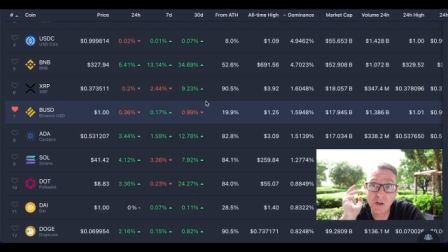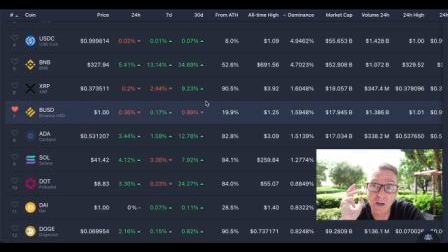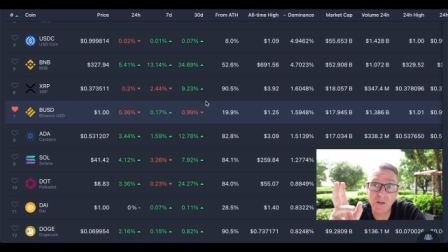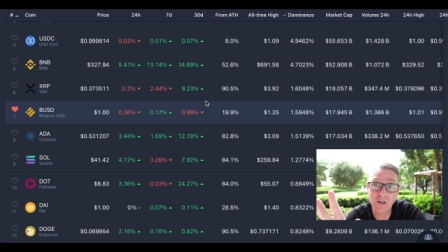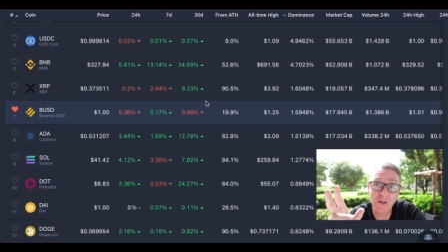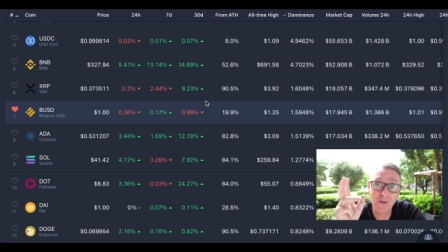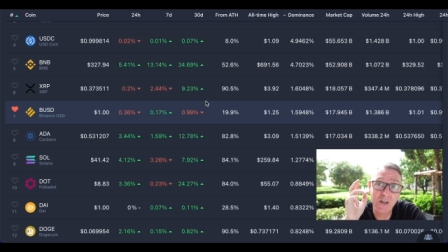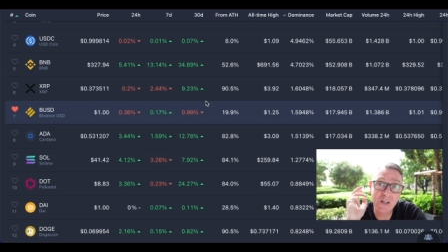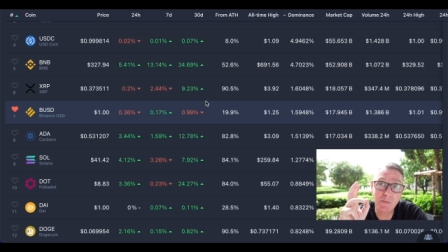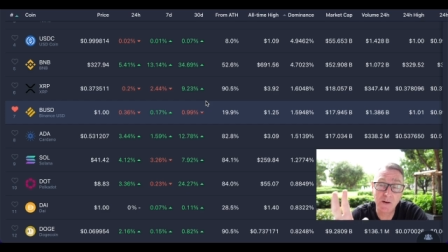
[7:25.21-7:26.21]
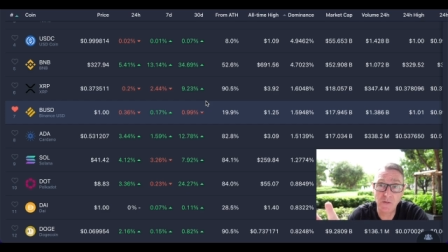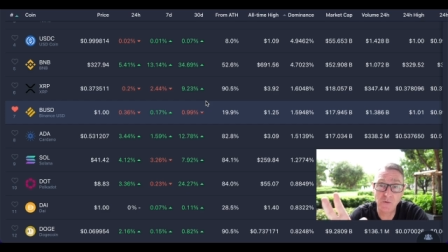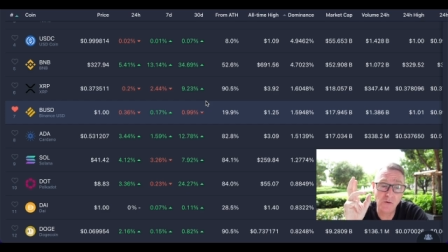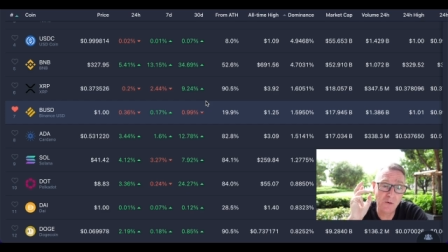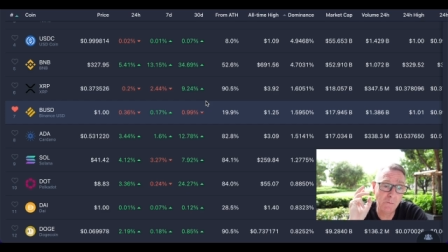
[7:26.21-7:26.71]
Cardano is my
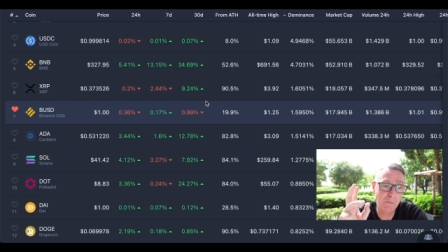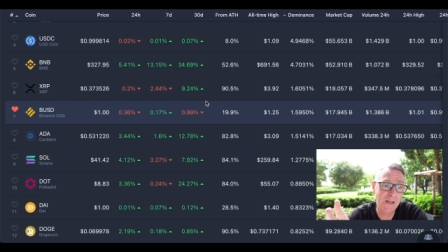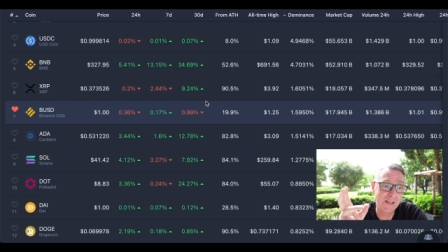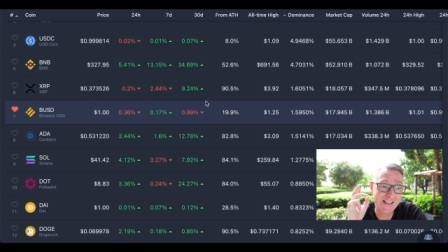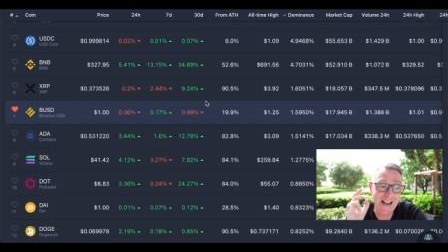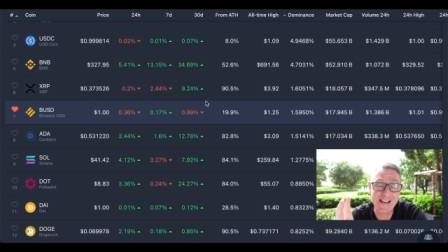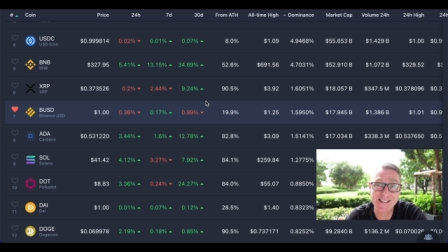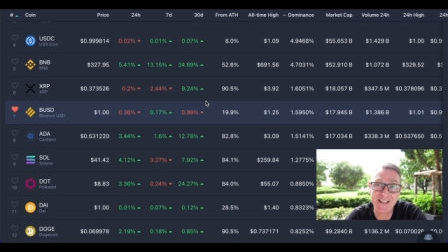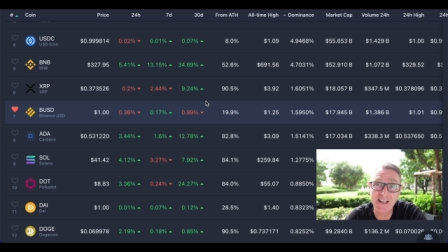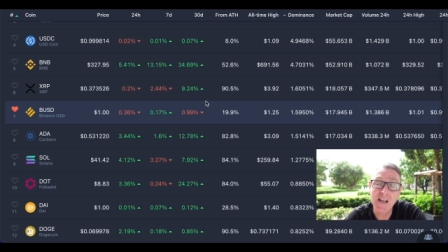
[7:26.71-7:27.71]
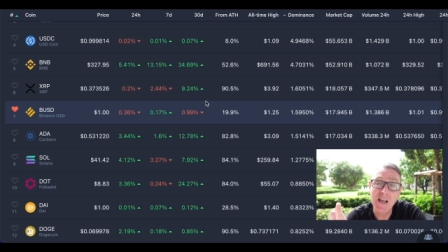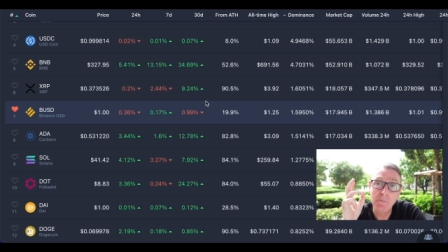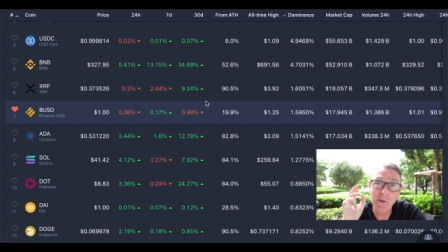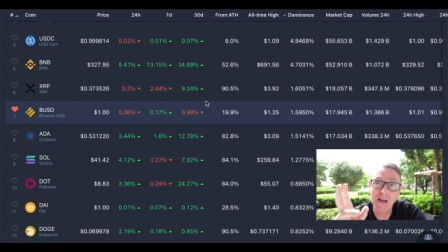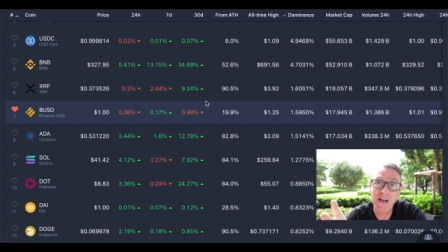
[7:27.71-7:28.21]
third biggest asset
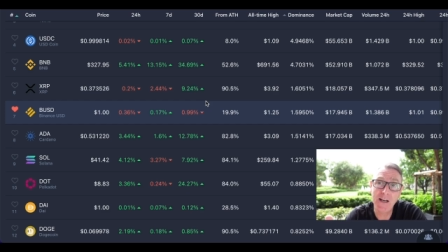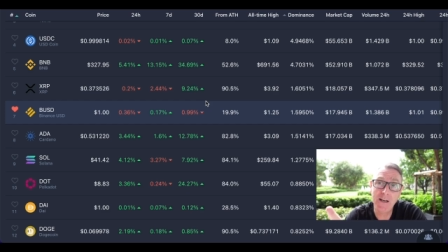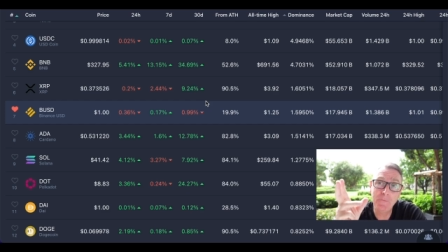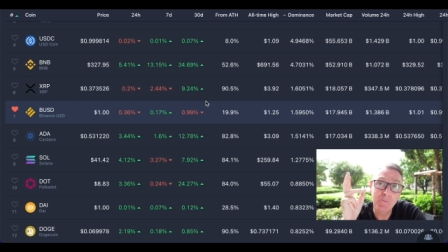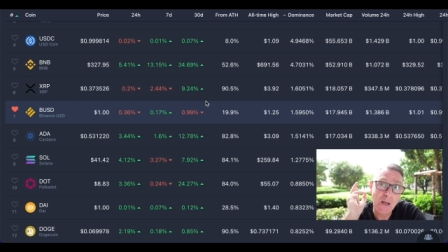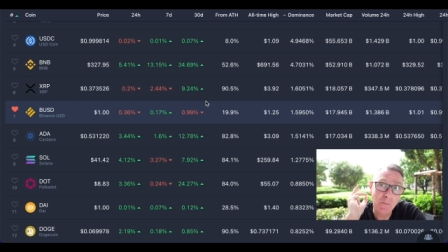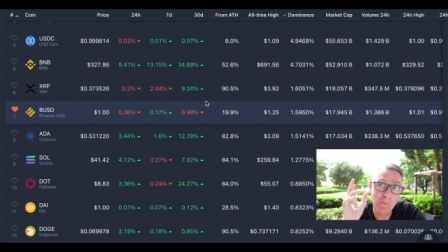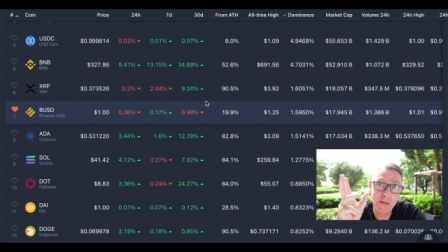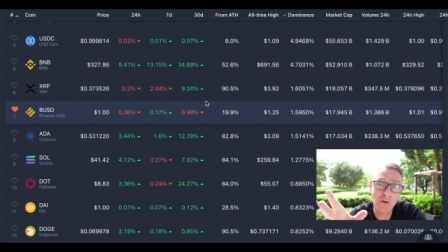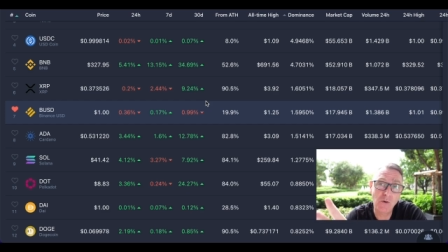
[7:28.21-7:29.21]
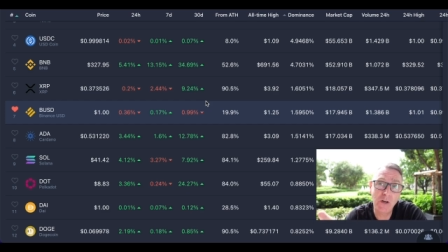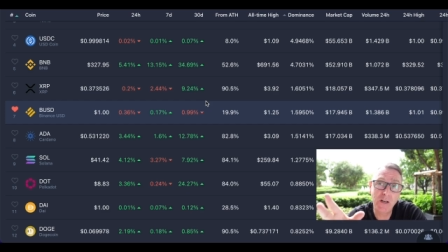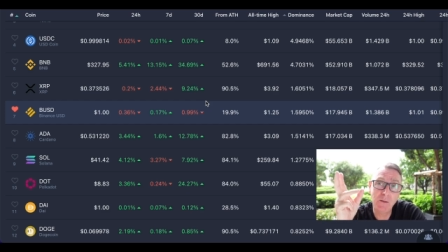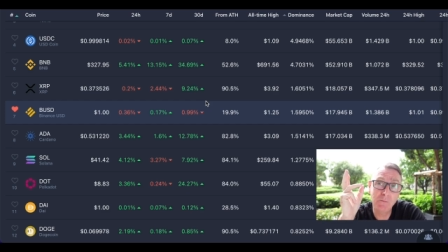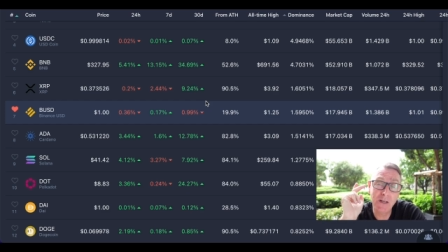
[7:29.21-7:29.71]
behind
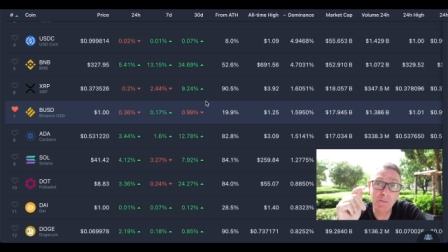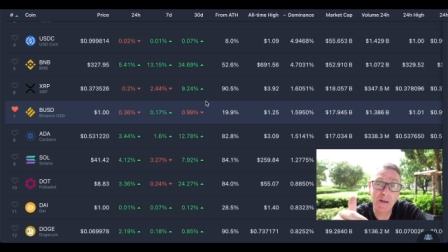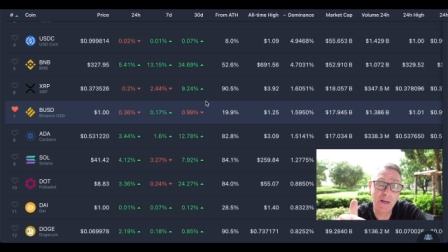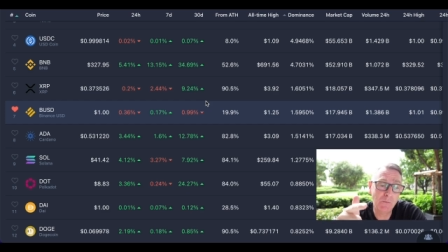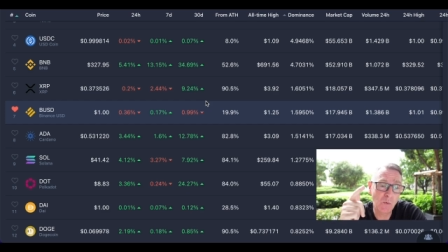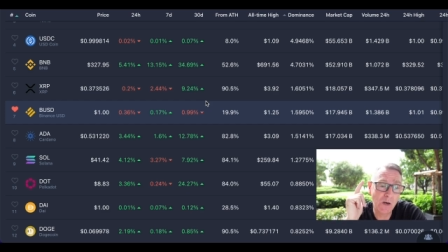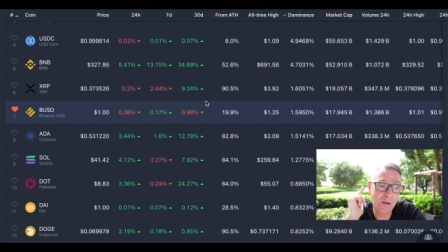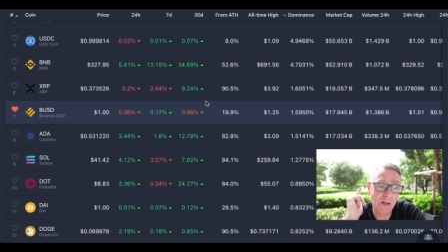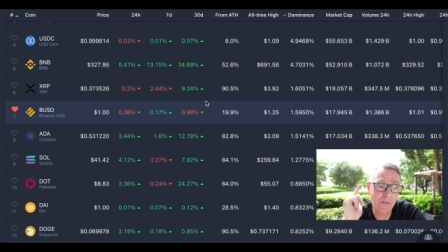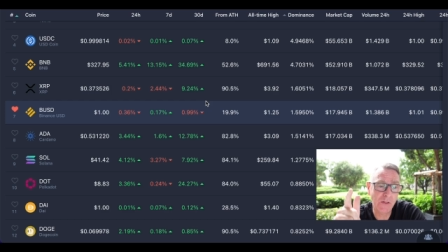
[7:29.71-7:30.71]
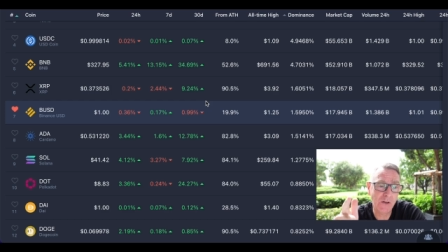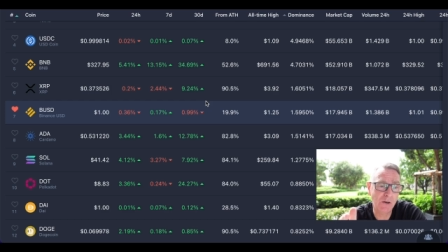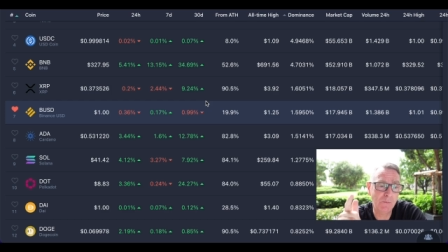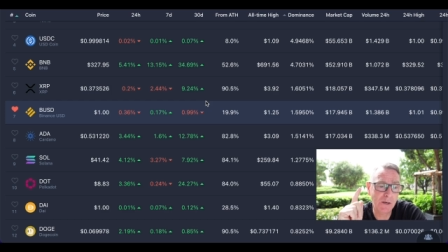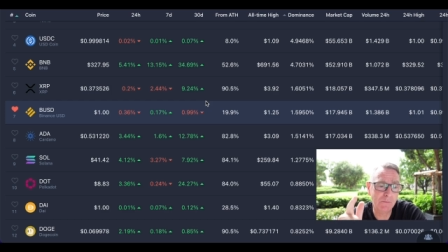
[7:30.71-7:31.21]
Bitcoin being my number one,
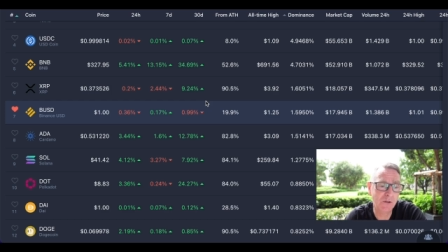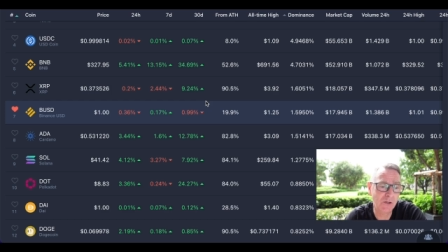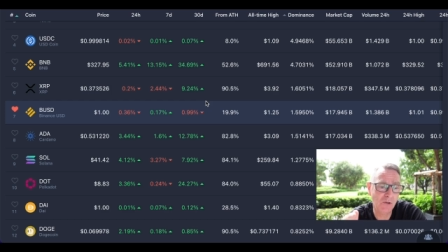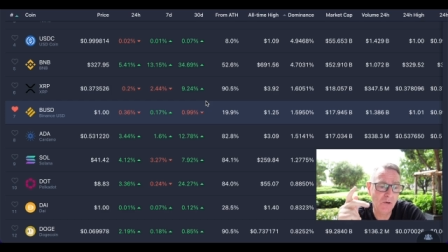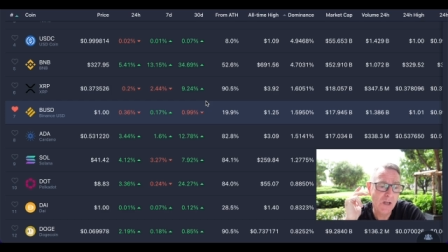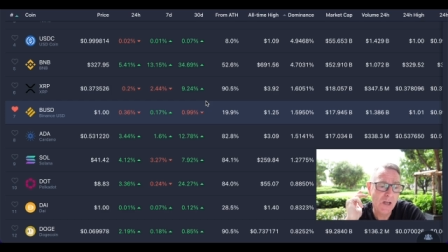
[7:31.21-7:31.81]
Ethereum number two,